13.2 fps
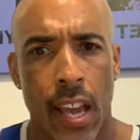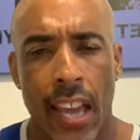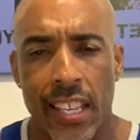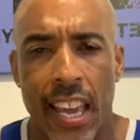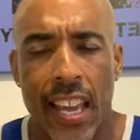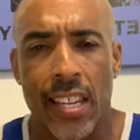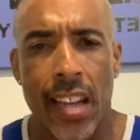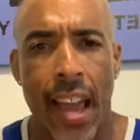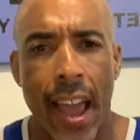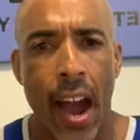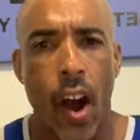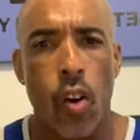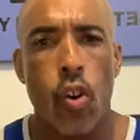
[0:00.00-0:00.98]
And yet
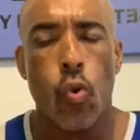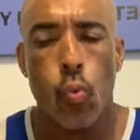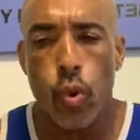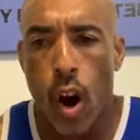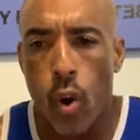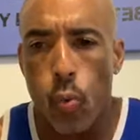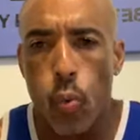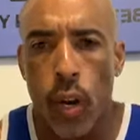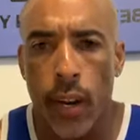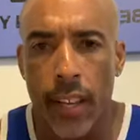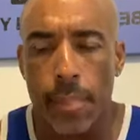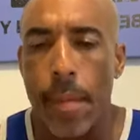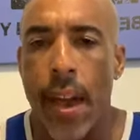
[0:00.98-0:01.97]
now we are
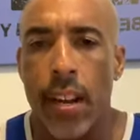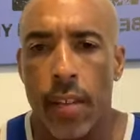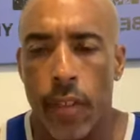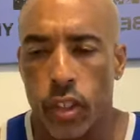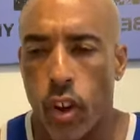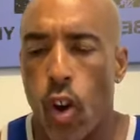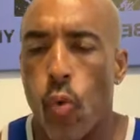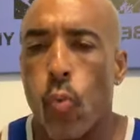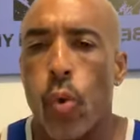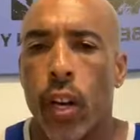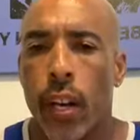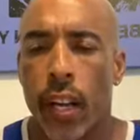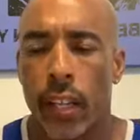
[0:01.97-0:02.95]
willing, many of us are
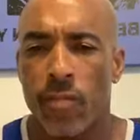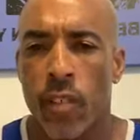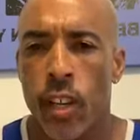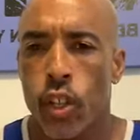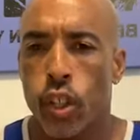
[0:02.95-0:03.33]
willing